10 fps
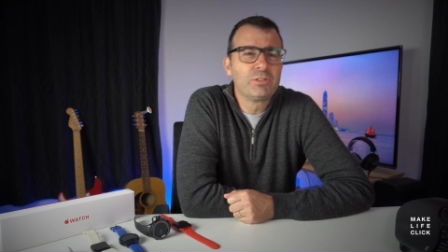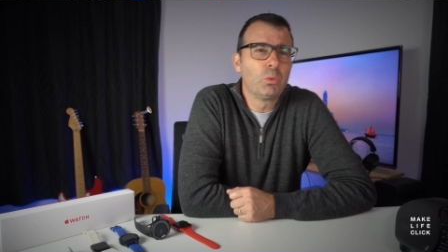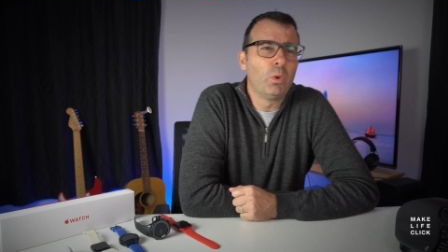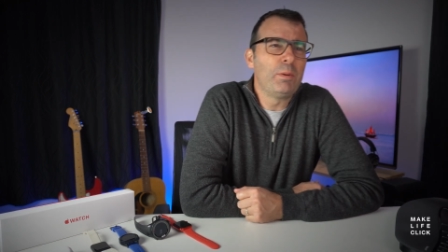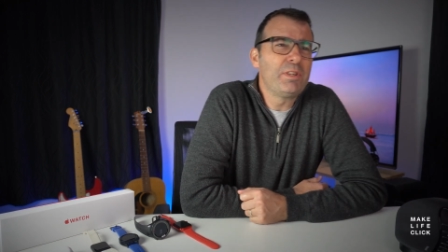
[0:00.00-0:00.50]
So
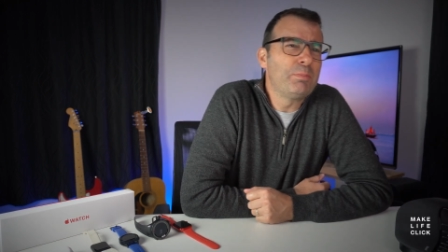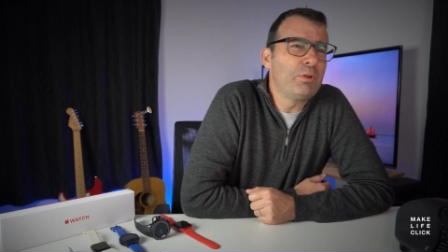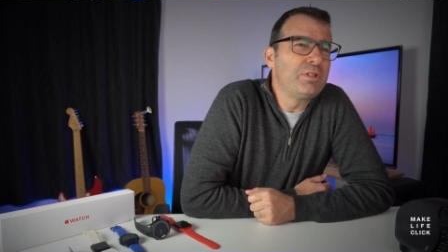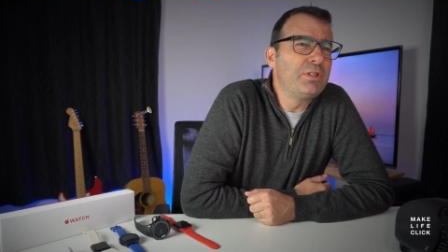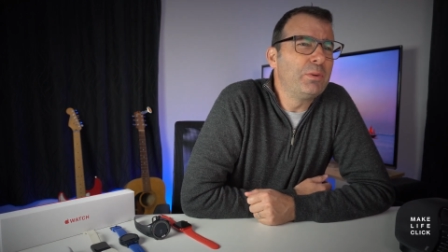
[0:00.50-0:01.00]
what am I
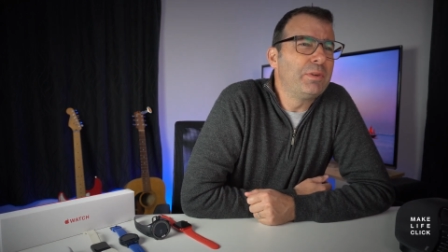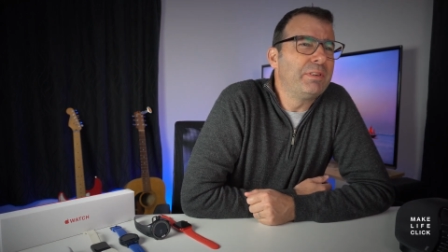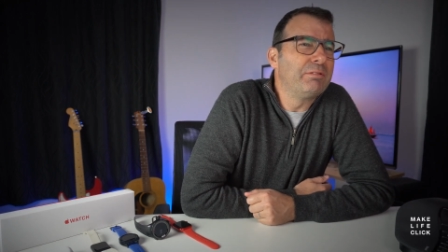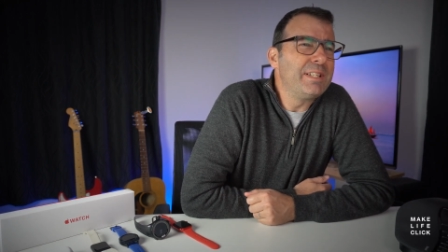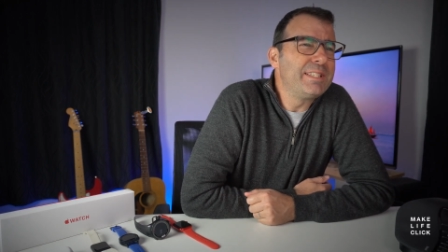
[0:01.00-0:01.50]
supposed to do with
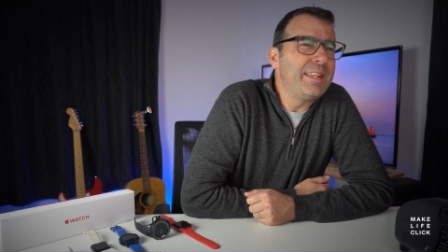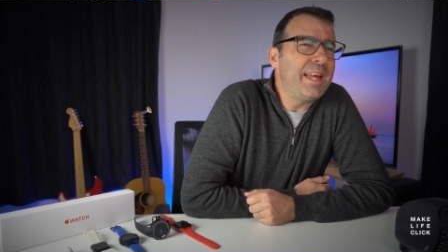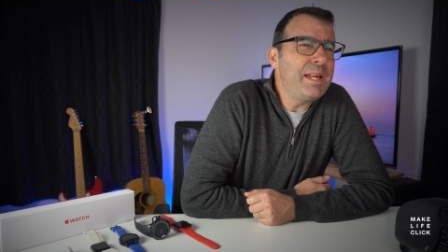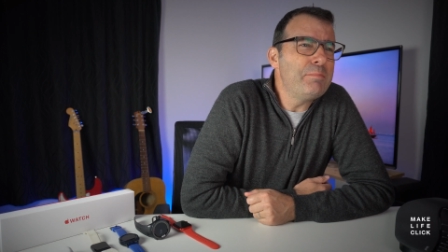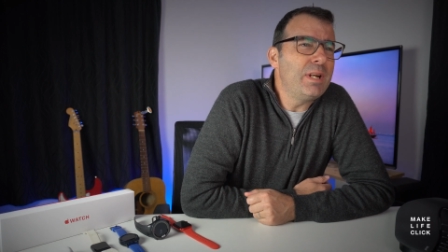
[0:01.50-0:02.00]
the rest of
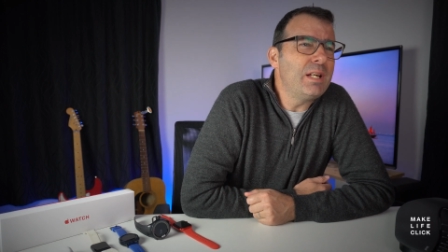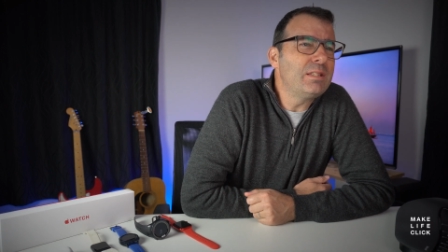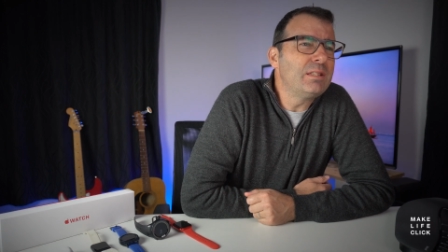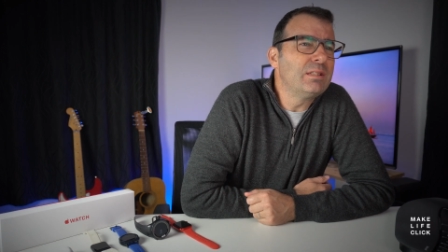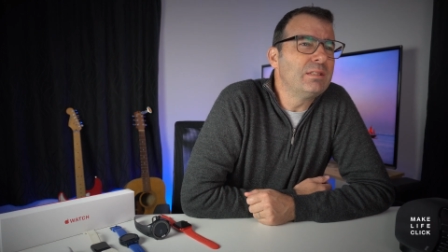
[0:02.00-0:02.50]
the 8
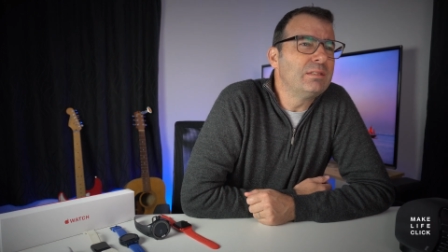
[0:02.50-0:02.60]
minutes?